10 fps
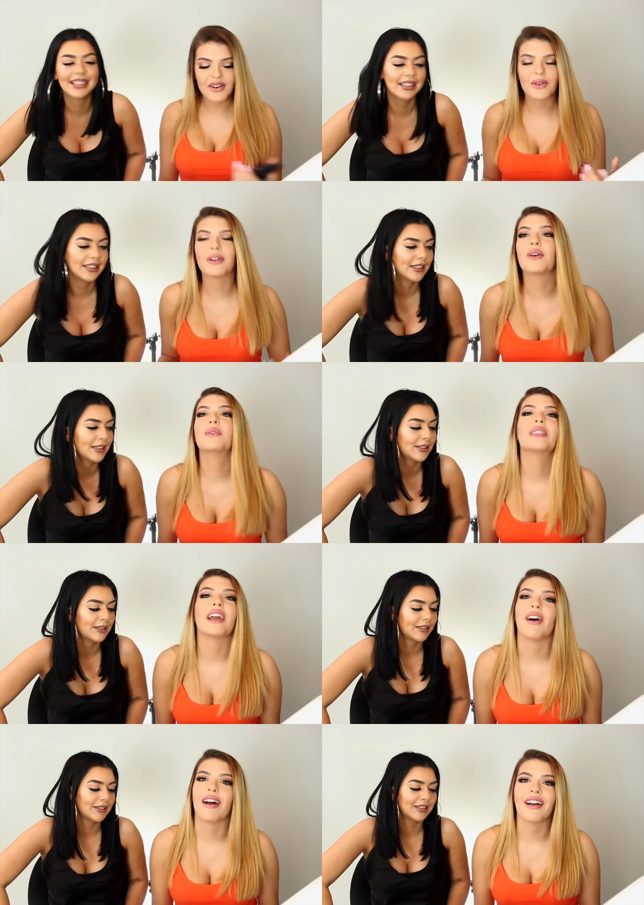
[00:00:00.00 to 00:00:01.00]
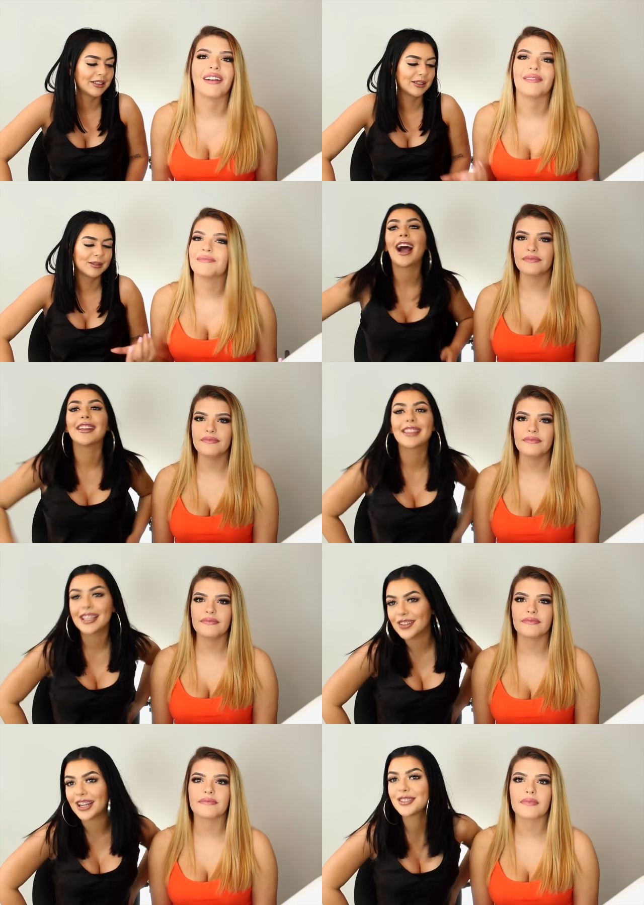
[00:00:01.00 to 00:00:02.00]
Speaker 1: I don't know who
Speaker 2: they
Speaker 1: are.
Speaker 2: Yeah,
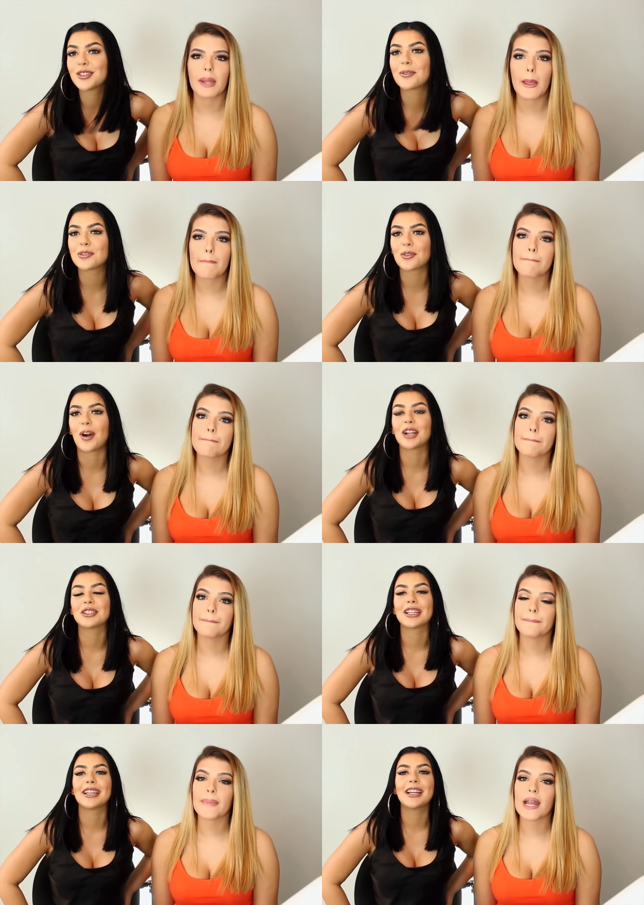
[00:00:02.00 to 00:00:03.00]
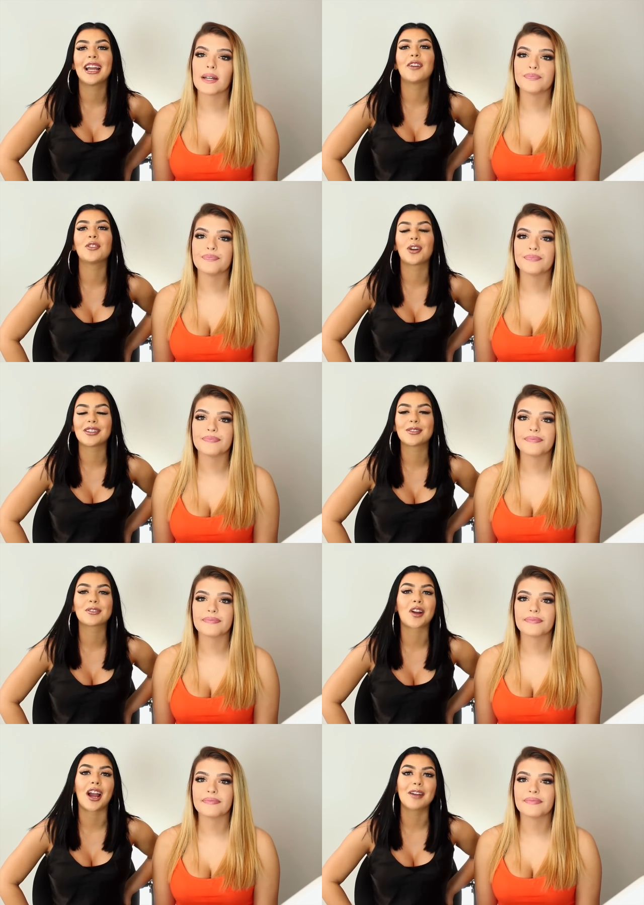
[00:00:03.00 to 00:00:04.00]
thank you guys so much for watching. If you aren't
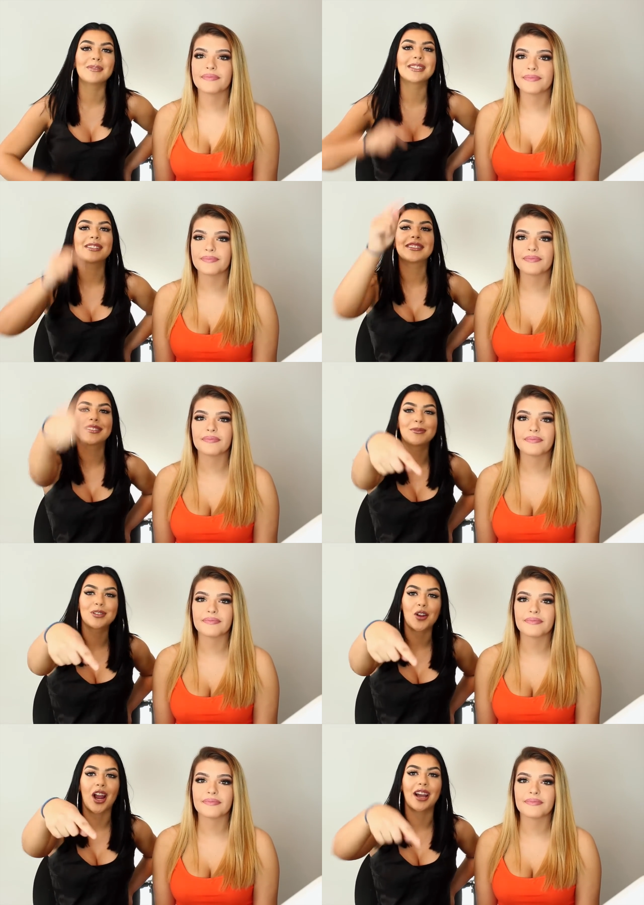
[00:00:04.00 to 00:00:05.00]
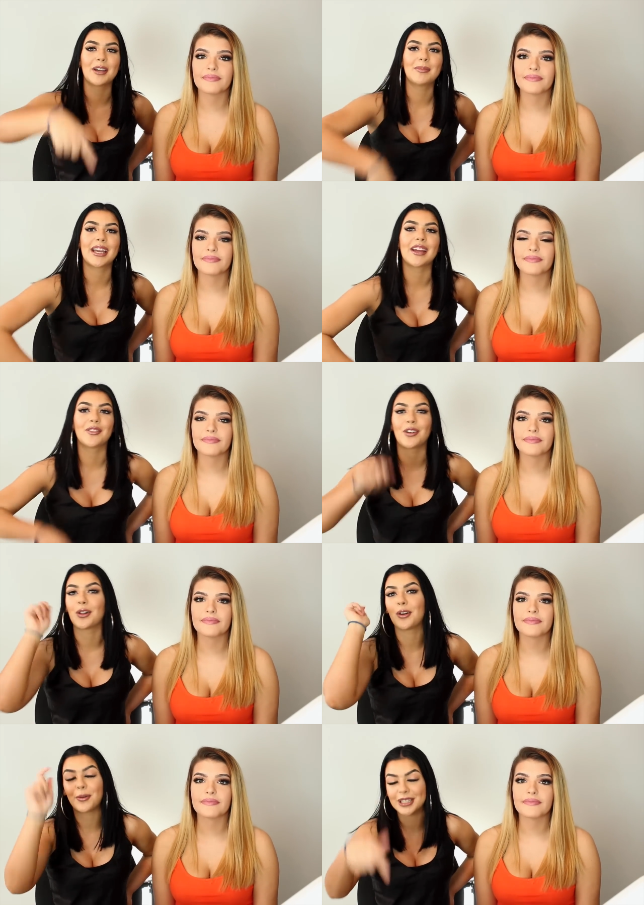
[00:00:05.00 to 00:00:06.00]
subscribed, subscribe and
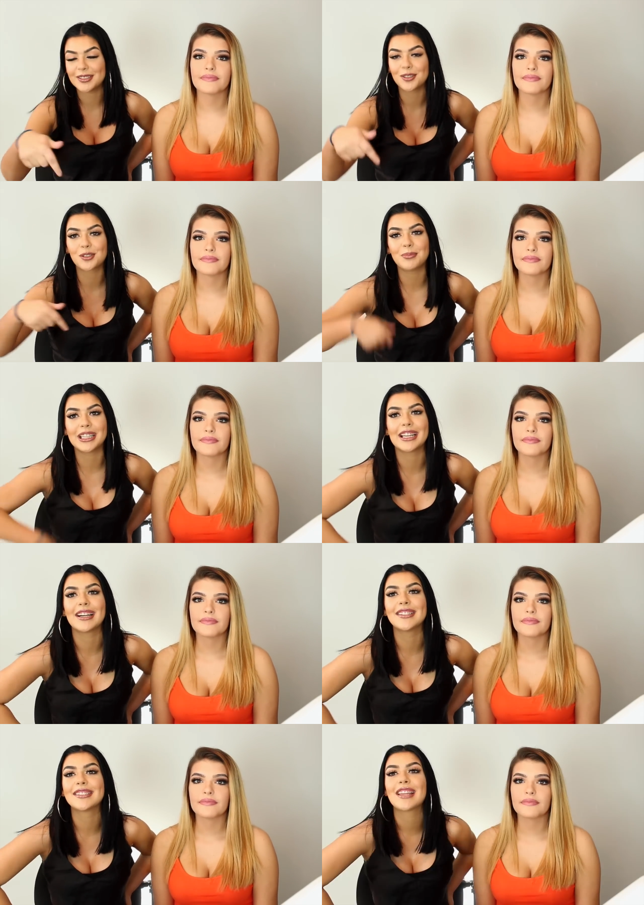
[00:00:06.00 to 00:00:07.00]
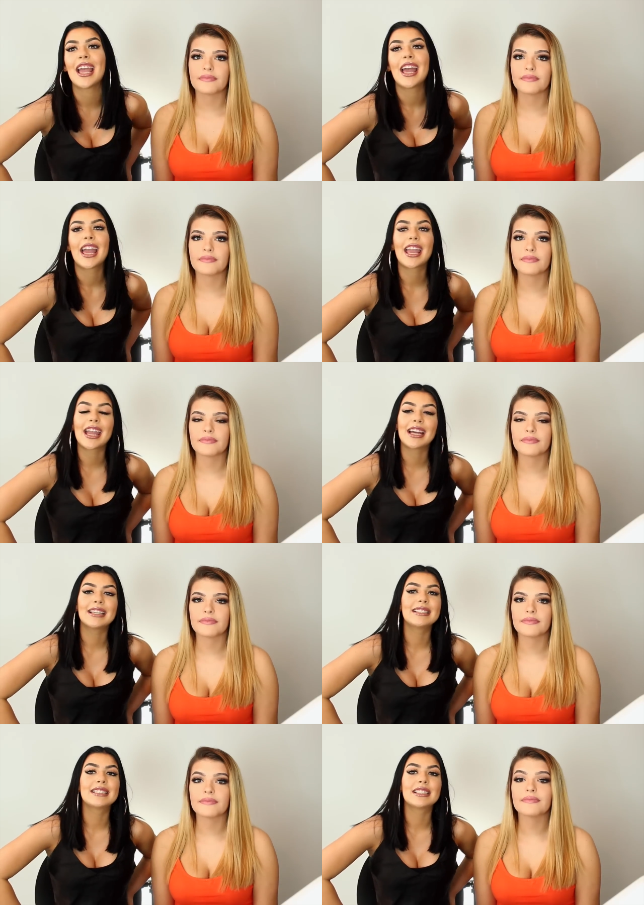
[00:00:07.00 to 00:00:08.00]
follow all my social medias.
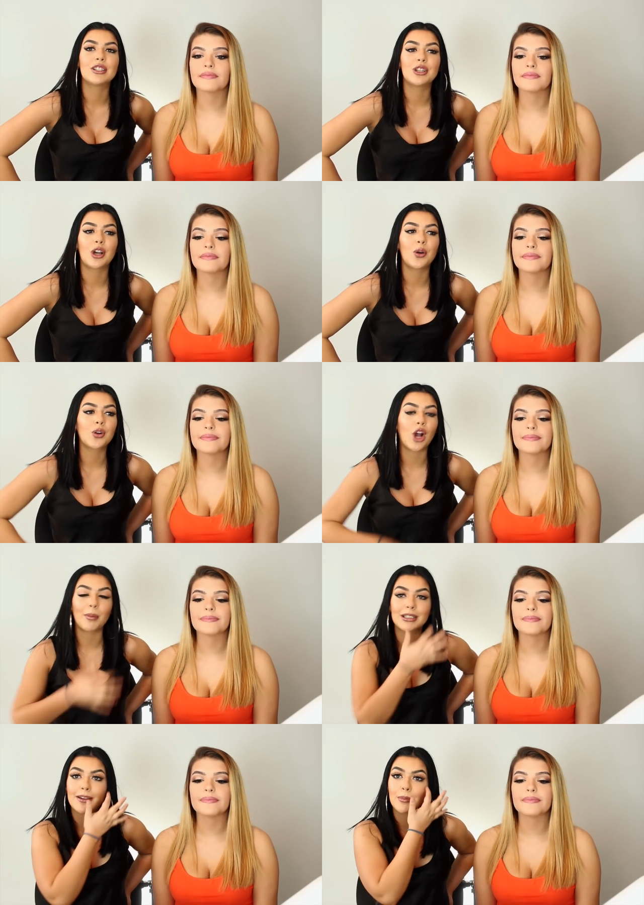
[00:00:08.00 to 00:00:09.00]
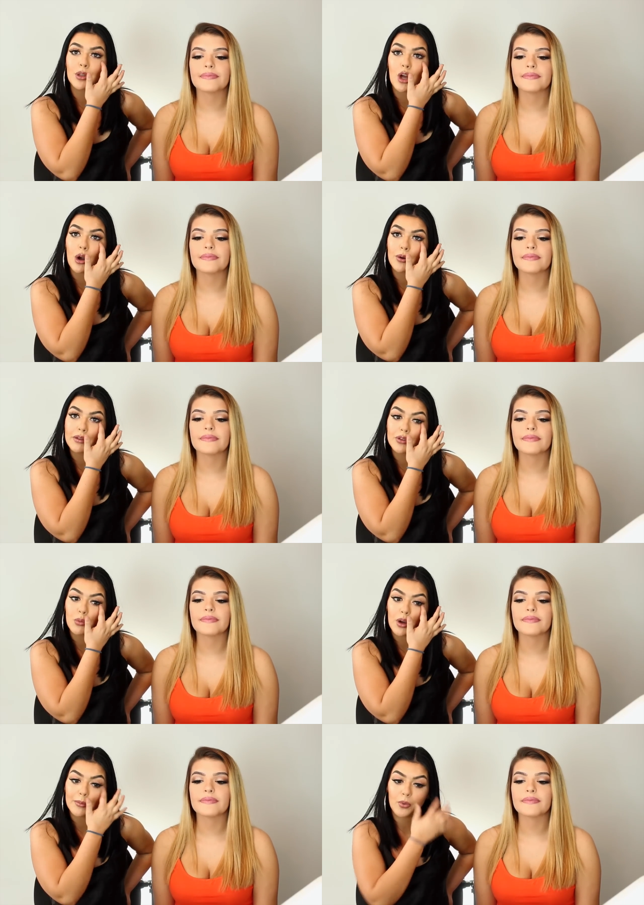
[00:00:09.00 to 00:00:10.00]
And, you know, comment down below if
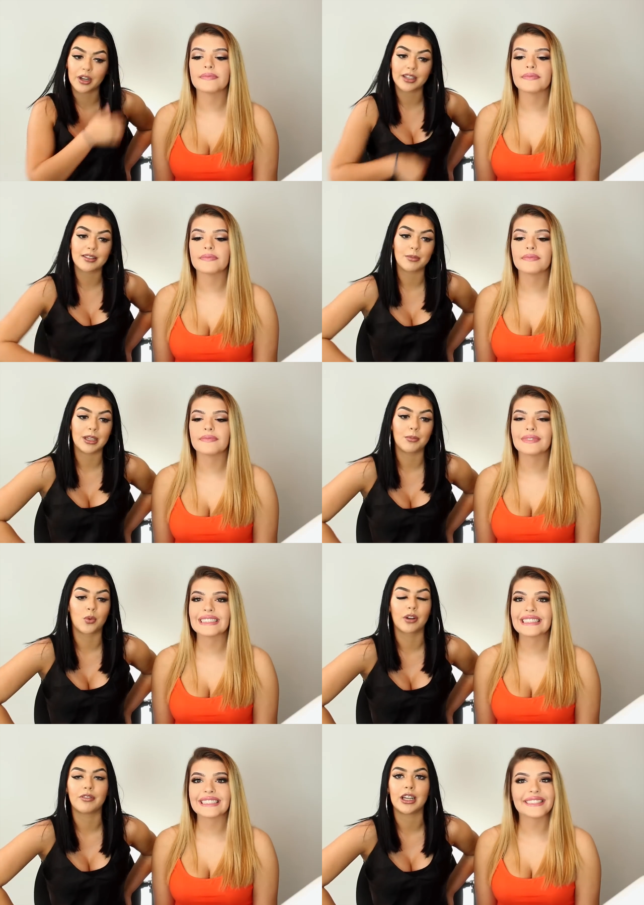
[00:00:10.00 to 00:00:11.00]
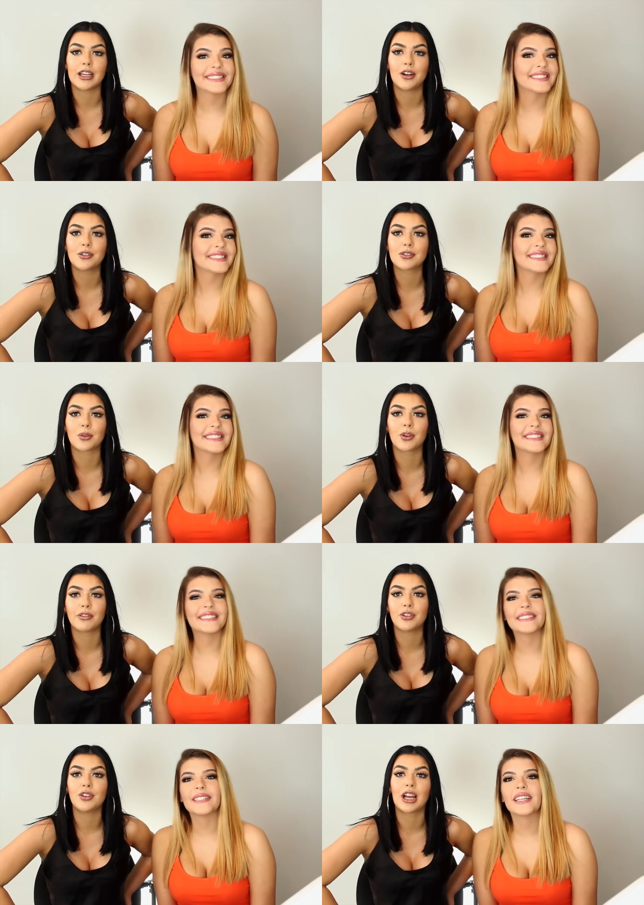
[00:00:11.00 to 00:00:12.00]
you want Morgan to be in more videos
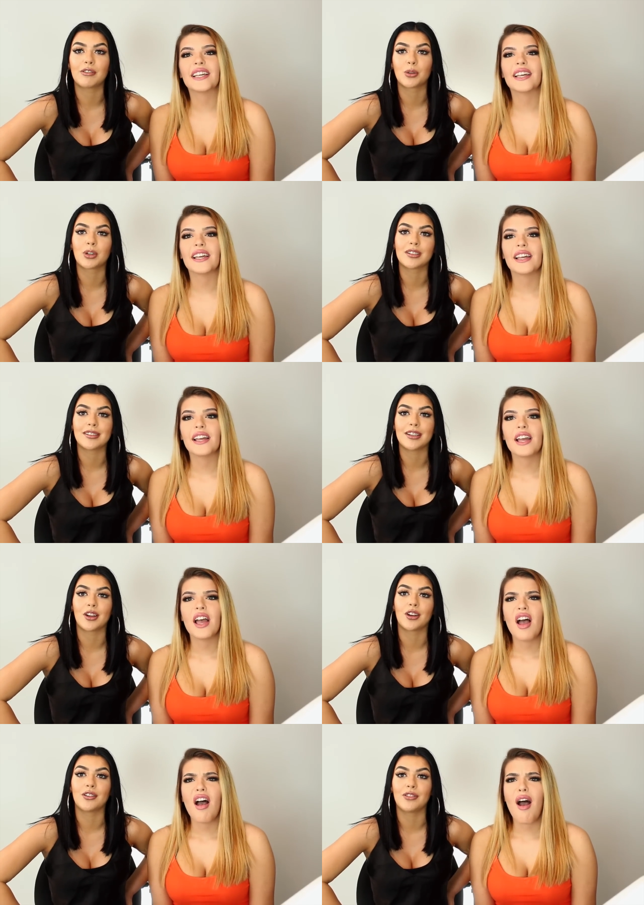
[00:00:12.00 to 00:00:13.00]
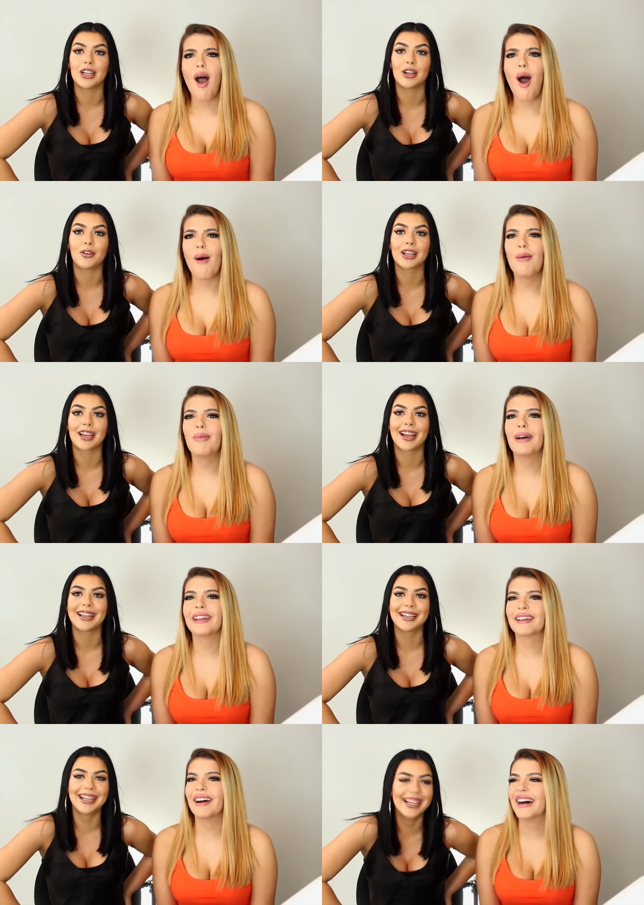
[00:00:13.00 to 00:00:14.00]
or if you never want to see her in a video.
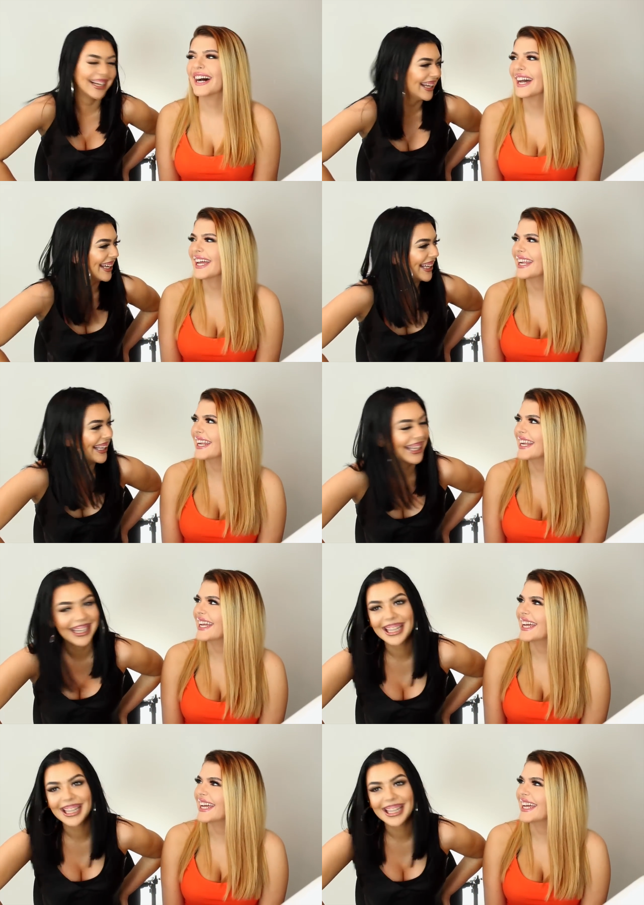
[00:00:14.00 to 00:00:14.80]
Oh my god.